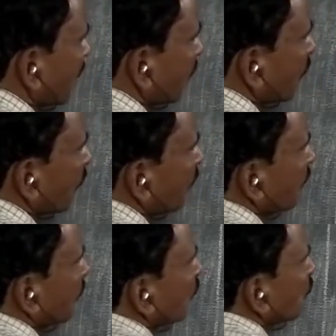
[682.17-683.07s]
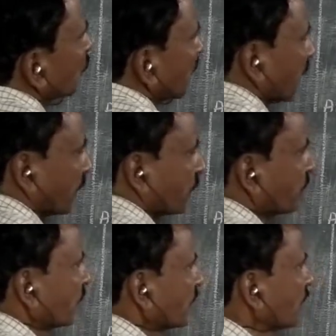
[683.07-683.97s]
upon 2a.
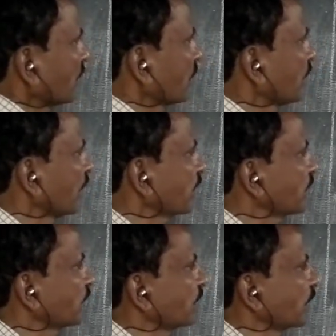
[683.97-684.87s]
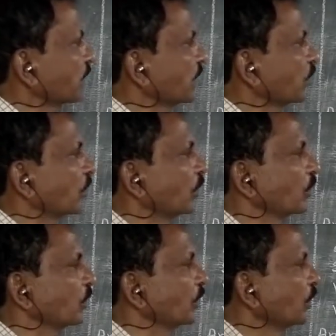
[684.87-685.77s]
Hence s equal
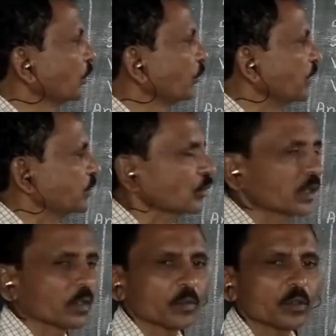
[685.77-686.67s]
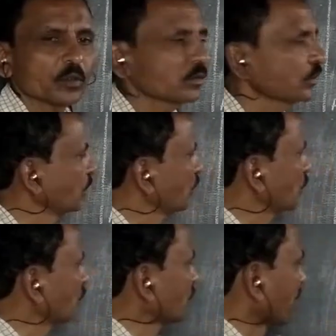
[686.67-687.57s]
to v square upon
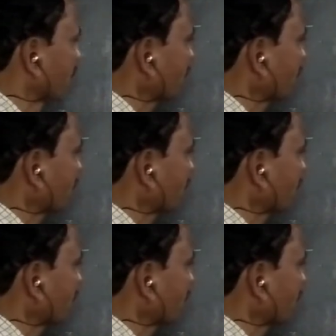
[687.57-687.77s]
2a.